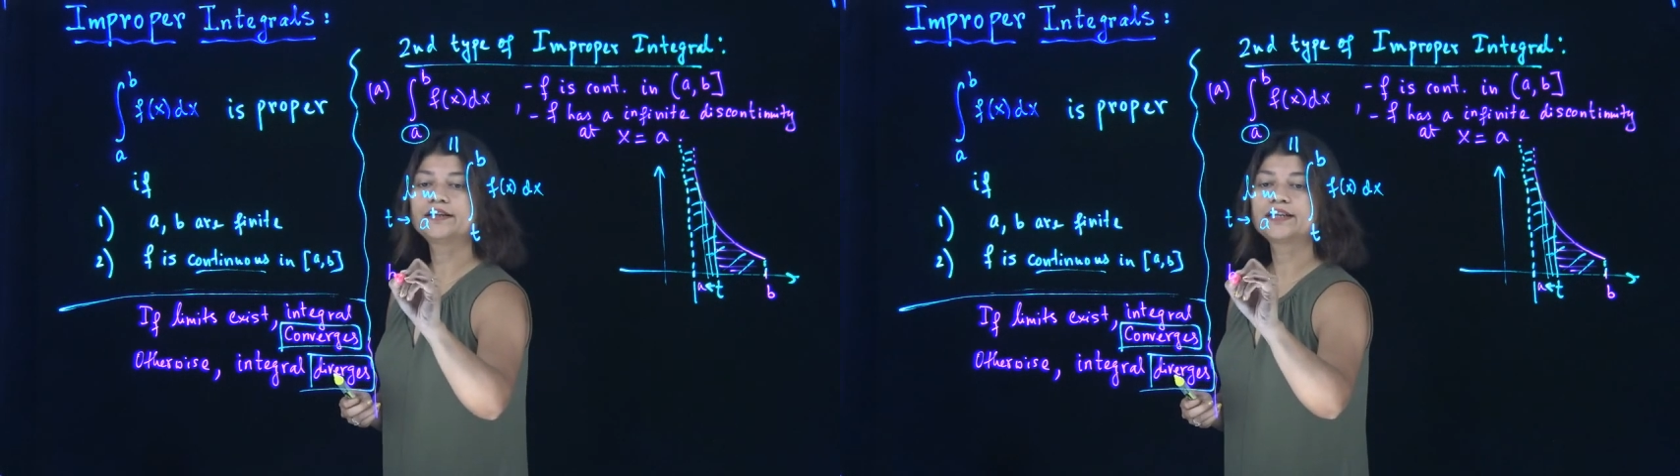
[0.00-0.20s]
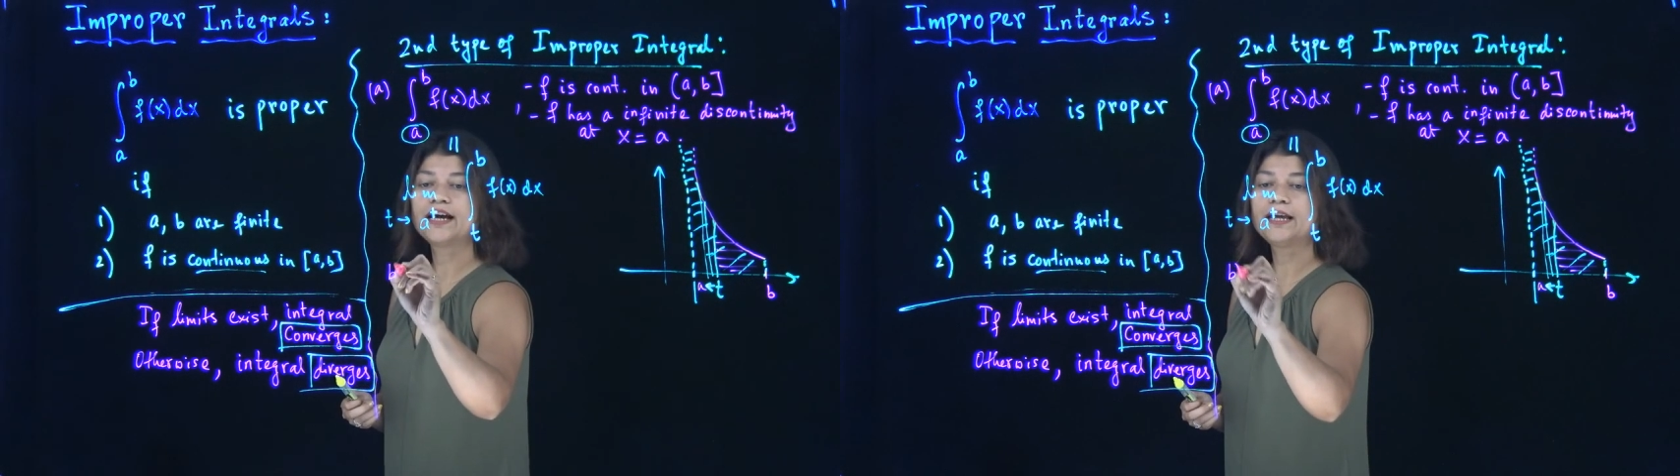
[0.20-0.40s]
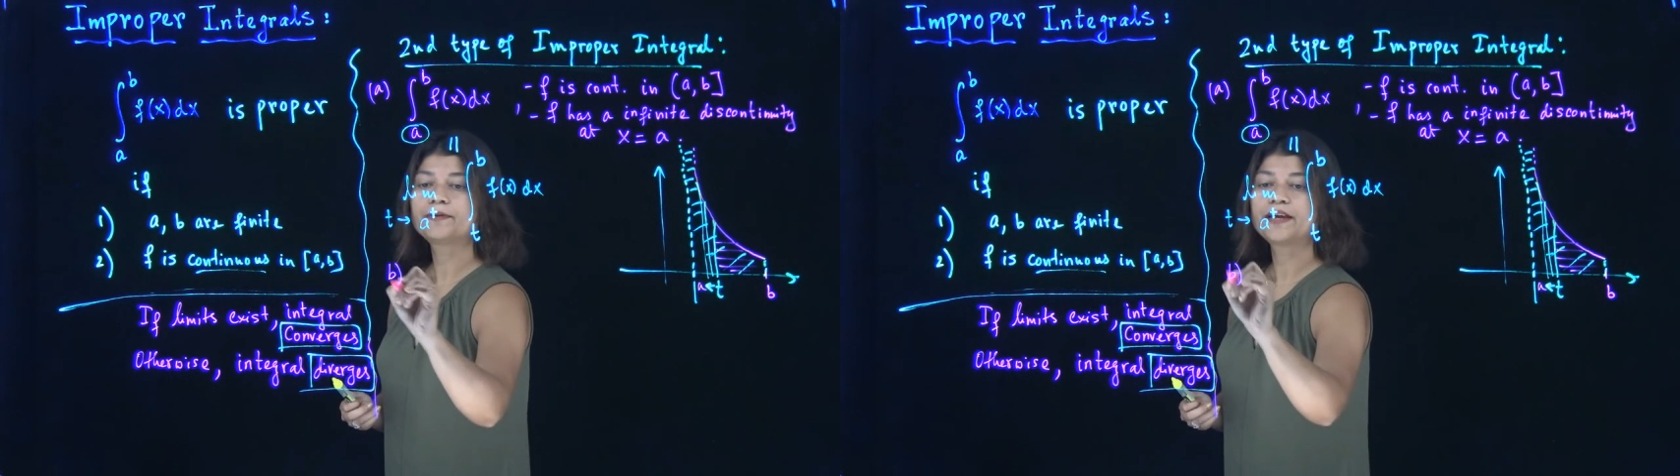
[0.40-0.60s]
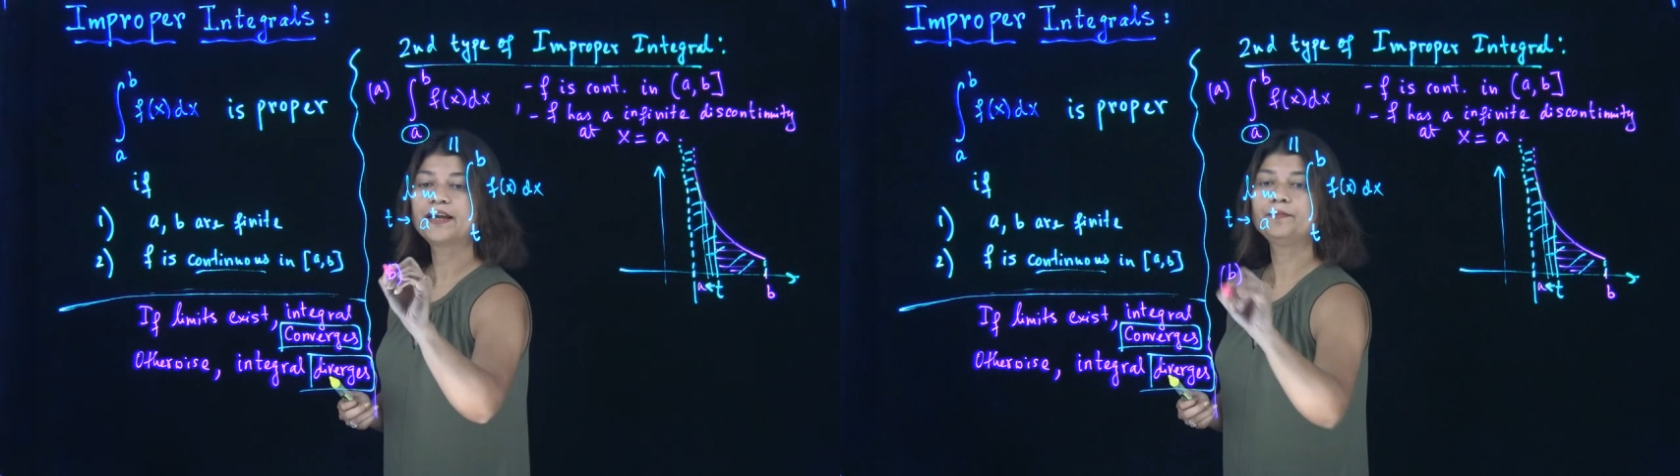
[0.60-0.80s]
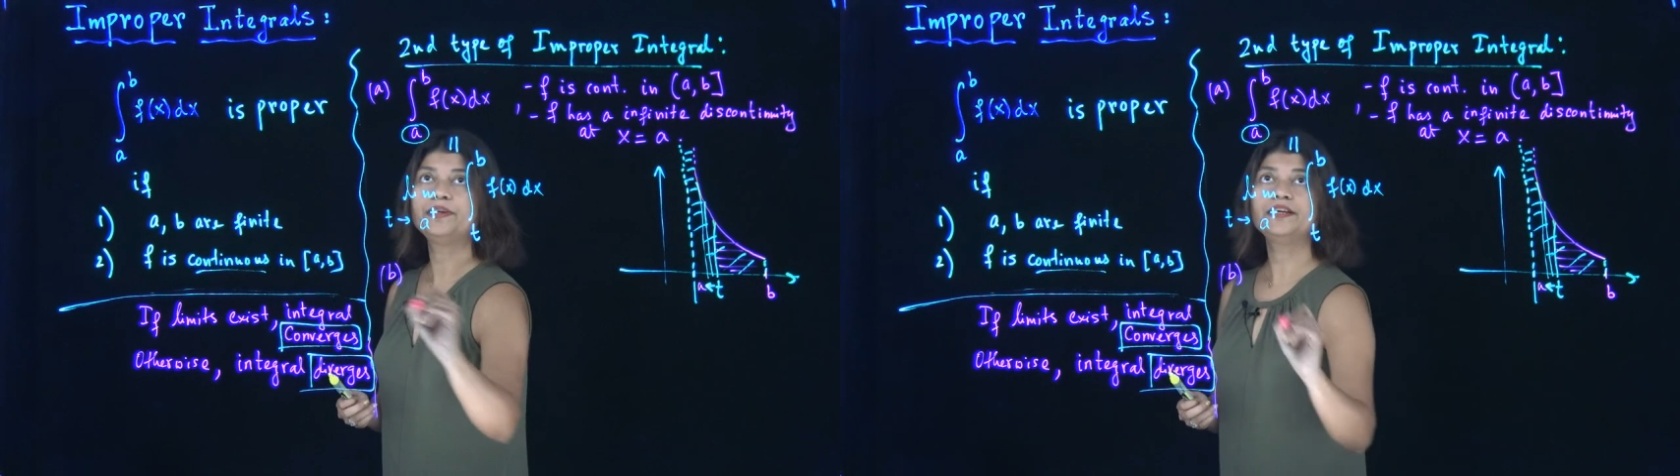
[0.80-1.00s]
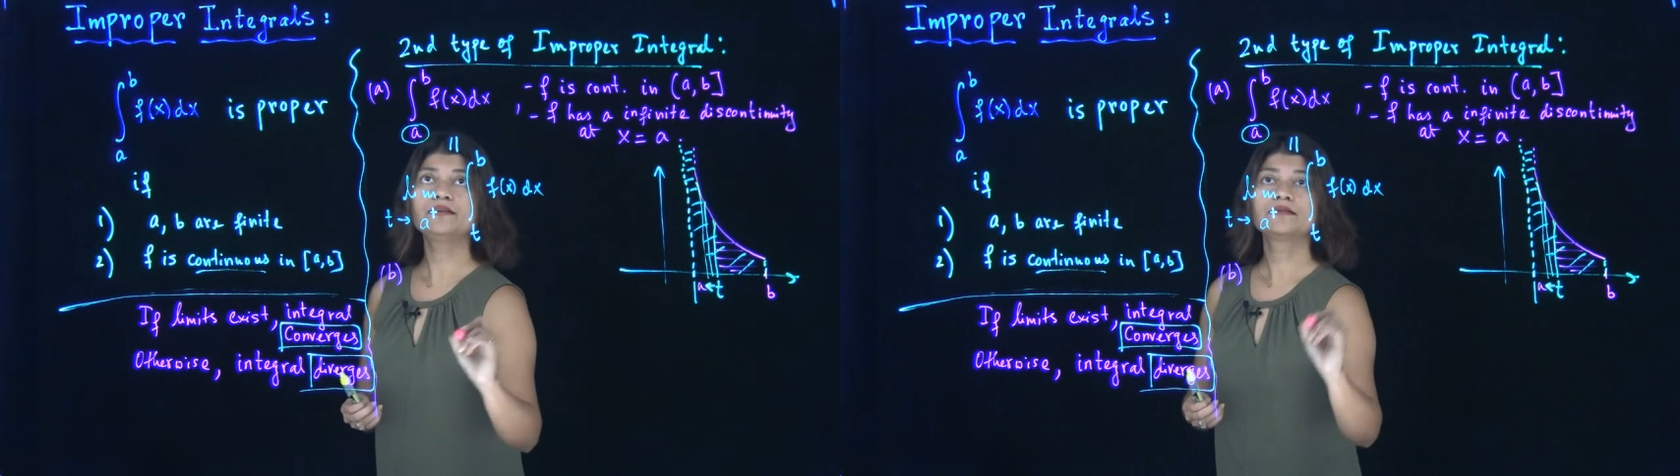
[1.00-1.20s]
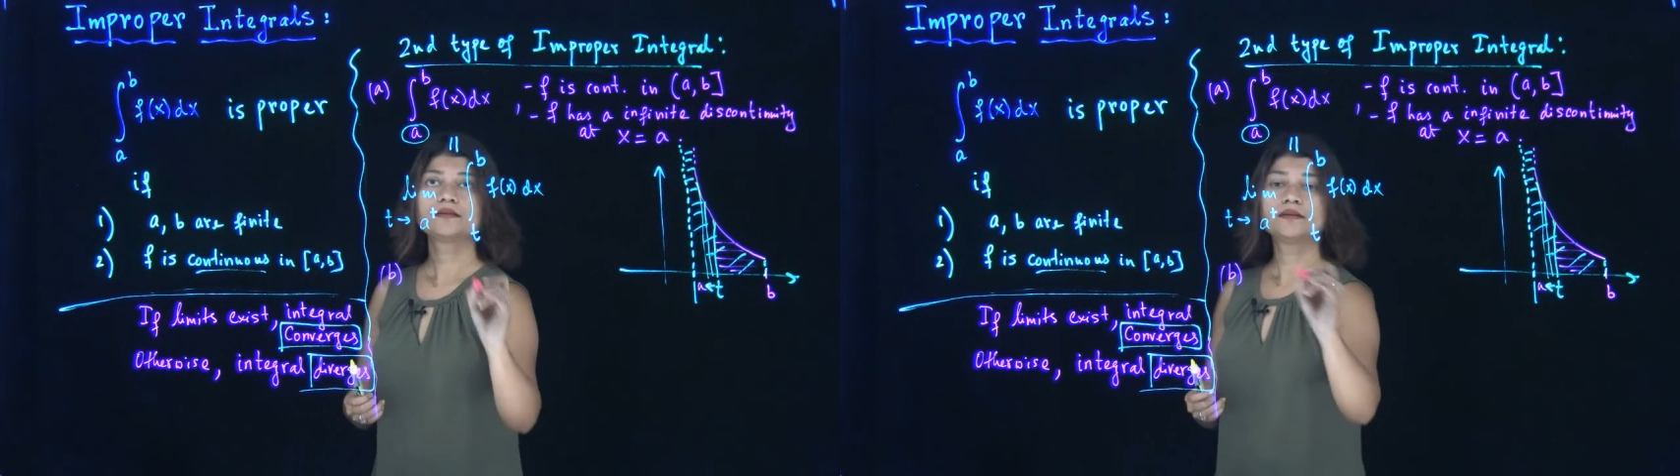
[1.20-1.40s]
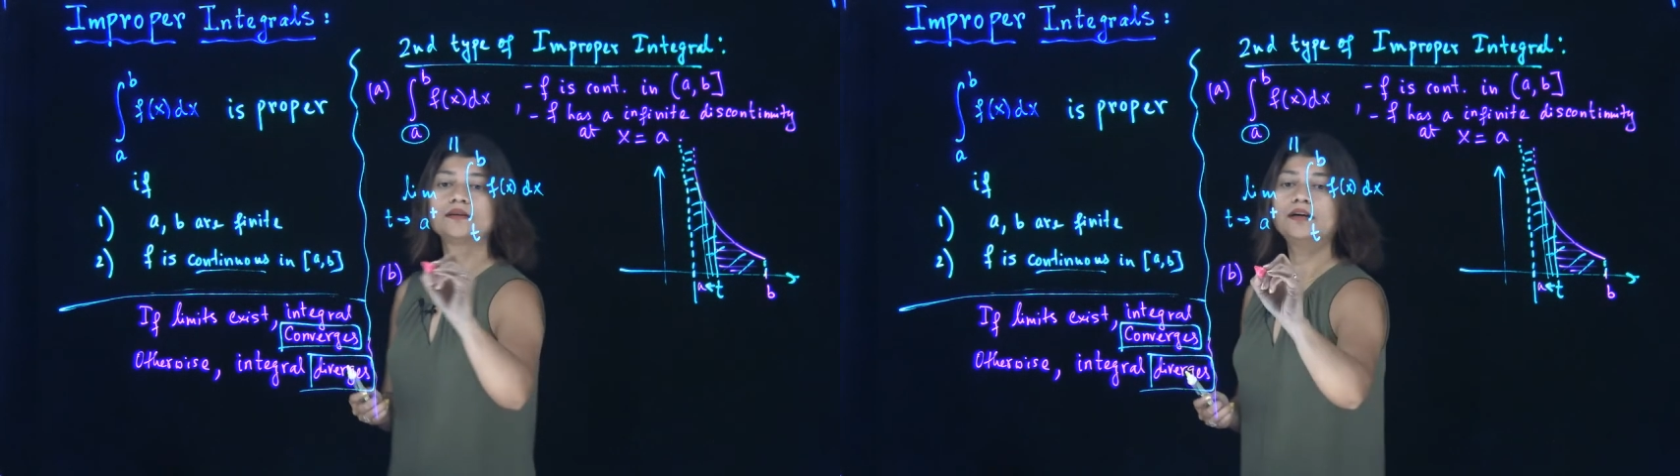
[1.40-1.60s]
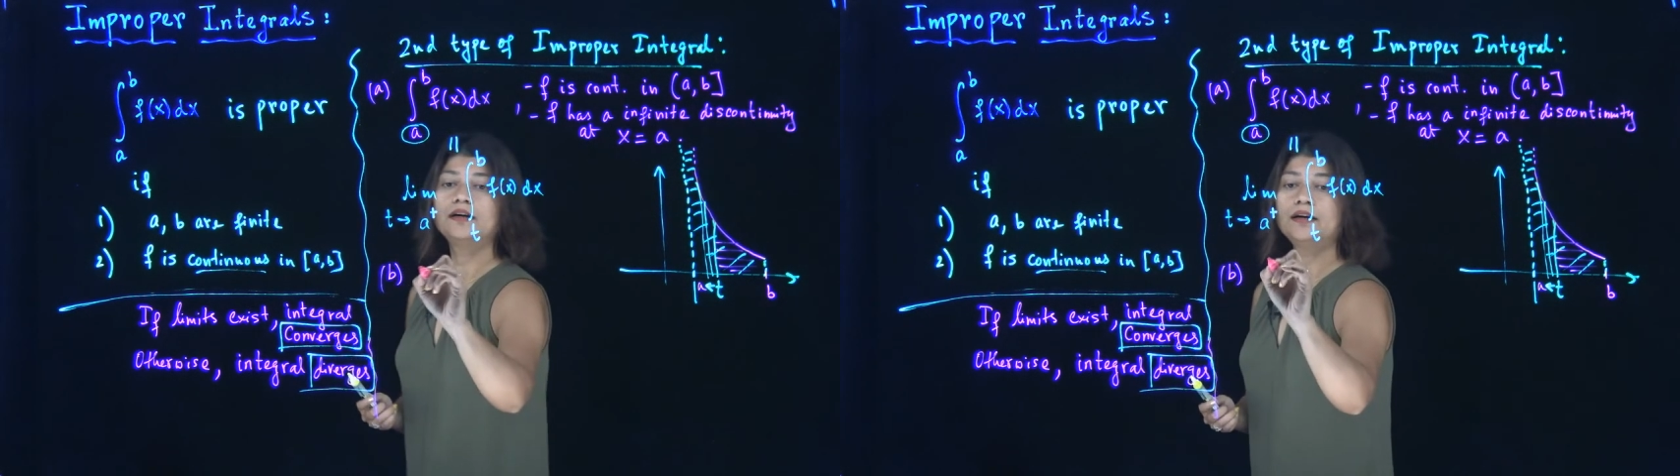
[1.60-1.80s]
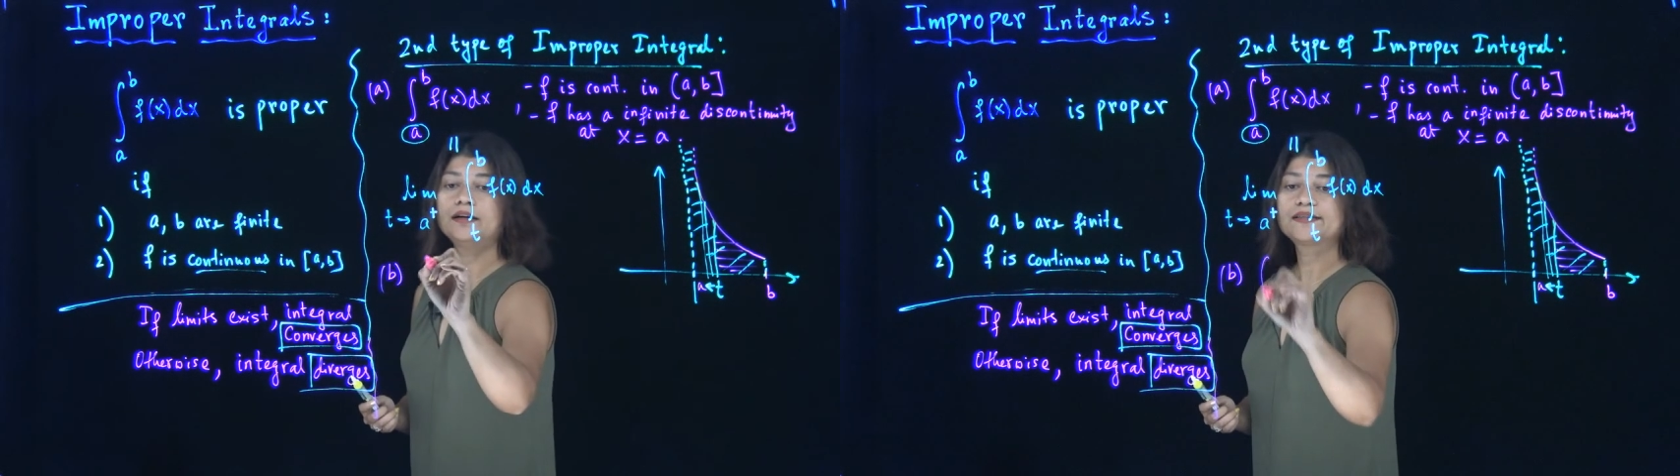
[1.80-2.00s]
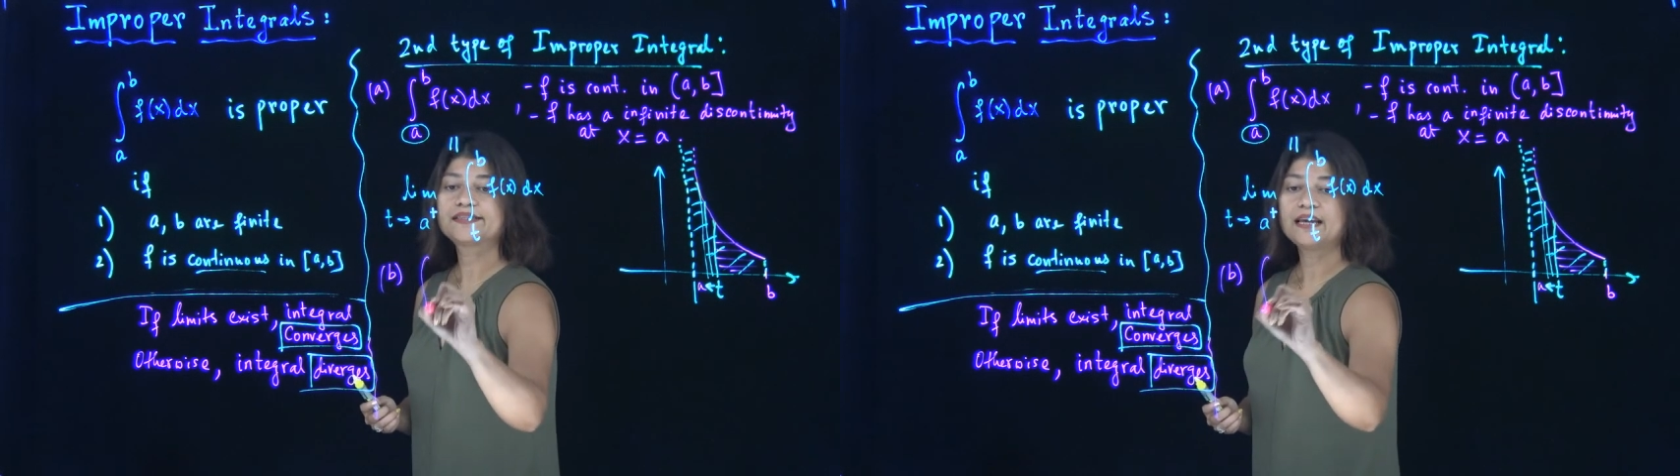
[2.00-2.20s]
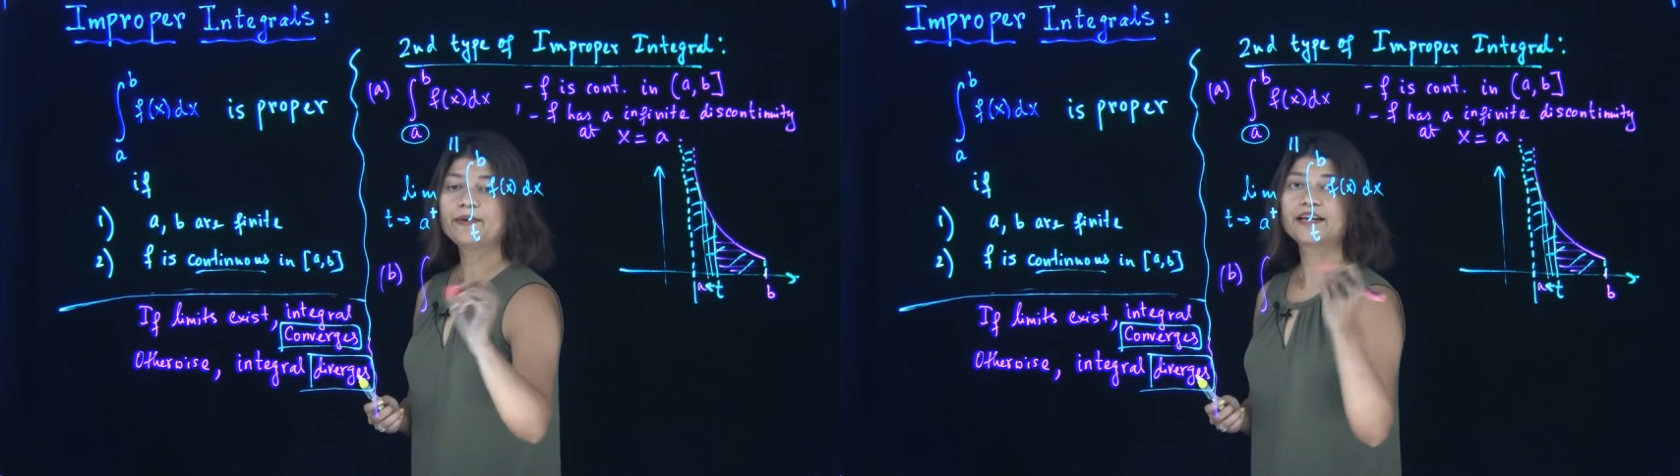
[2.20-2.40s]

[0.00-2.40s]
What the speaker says: type can be same